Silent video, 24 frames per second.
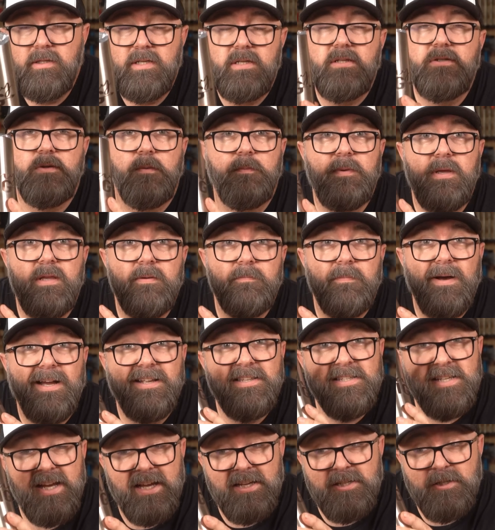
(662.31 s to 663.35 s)
This will be my
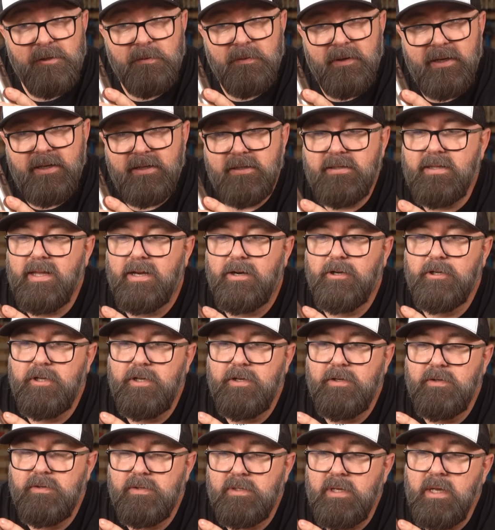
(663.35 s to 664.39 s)
test piece that I'll
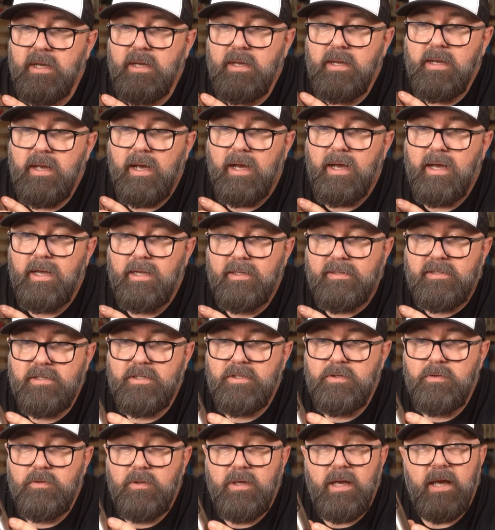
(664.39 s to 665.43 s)
use
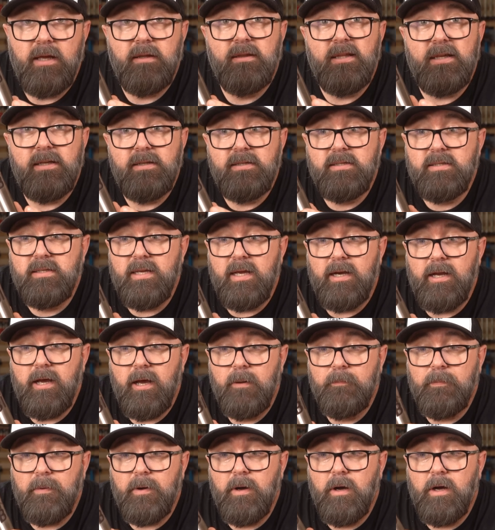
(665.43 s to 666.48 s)
to get things set
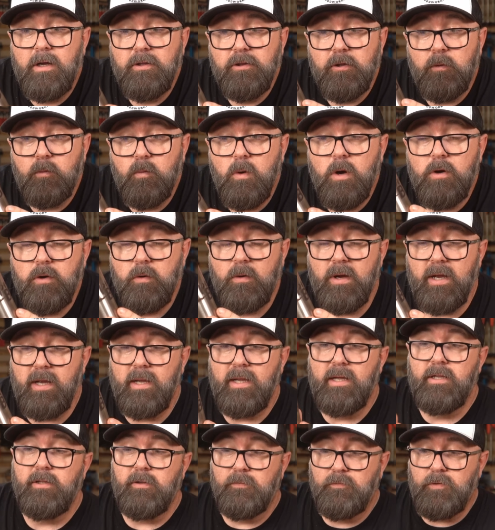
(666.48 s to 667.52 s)
up on the
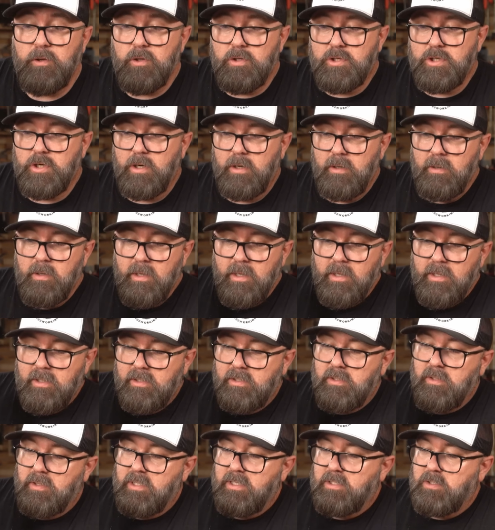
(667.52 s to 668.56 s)
rotary in the future.
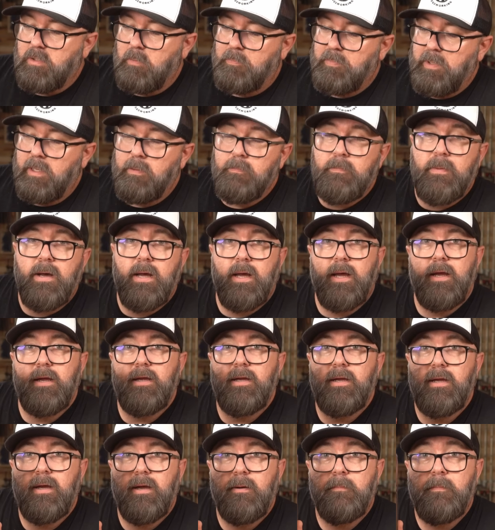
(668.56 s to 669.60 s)
So this will be
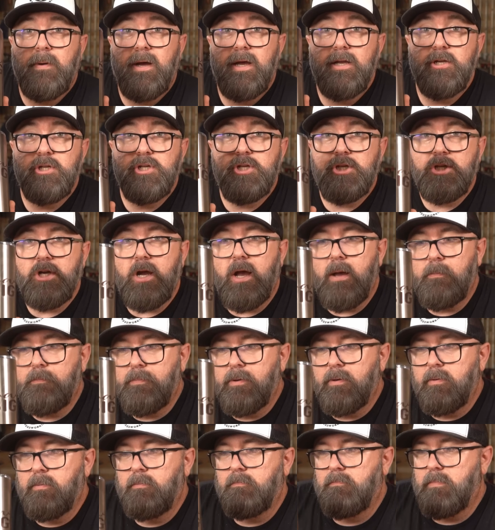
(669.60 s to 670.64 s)
my shop
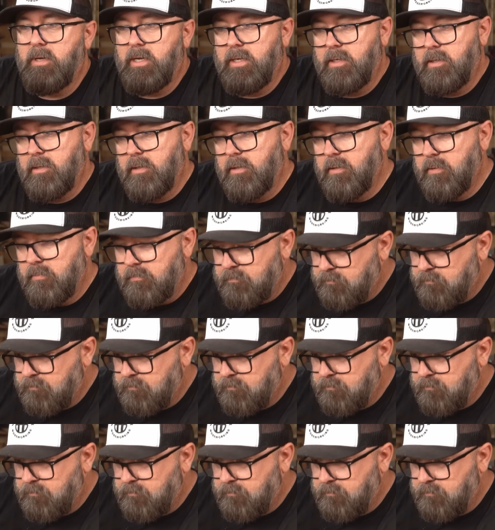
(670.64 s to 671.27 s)
mug.